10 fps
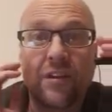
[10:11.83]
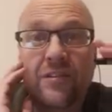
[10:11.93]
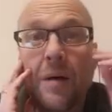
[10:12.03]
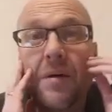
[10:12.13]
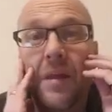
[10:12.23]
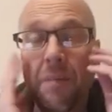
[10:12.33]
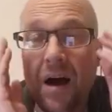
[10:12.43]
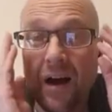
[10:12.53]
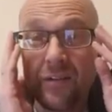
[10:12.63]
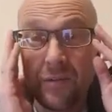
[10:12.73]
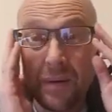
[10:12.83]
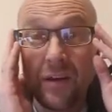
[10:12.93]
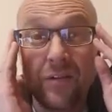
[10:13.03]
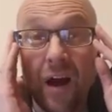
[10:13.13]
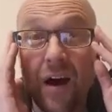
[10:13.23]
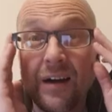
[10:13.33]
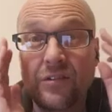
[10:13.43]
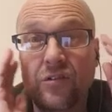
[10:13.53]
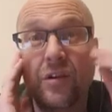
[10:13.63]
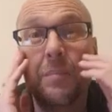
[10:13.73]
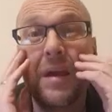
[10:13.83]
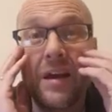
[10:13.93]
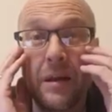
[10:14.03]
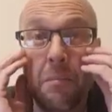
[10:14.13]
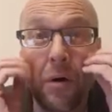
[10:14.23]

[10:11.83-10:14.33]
this up in the past because hydrogen appeared in